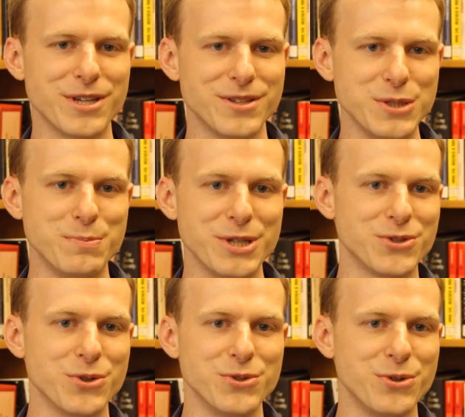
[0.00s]
these big
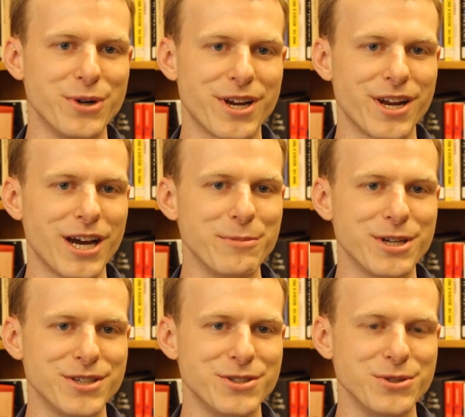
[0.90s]

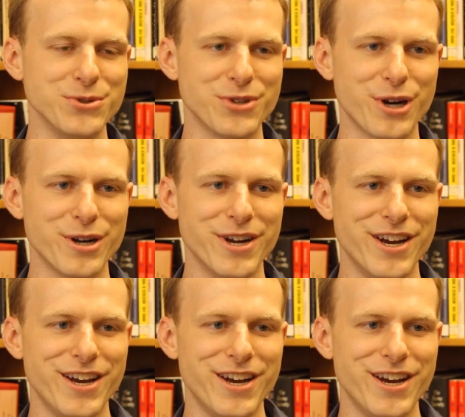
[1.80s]
socioeconomic issues are